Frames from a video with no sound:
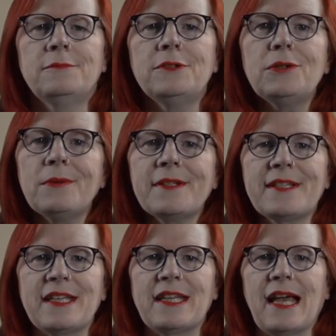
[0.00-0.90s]
You will
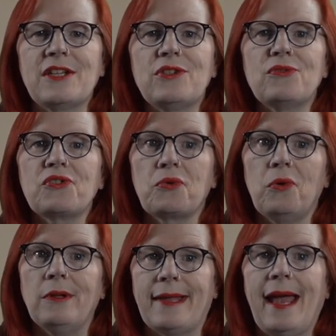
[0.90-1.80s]
see as you
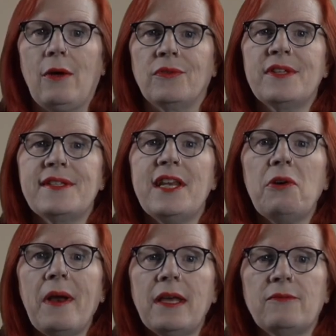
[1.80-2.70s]
scroll down, the
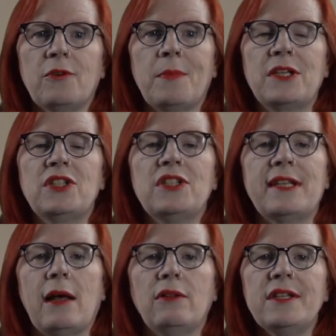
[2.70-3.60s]
CRA information is
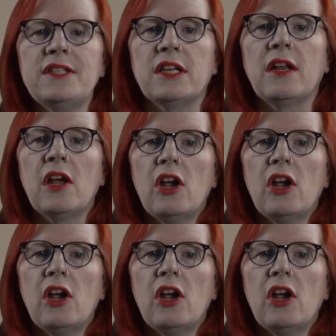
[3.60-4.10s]
now listed.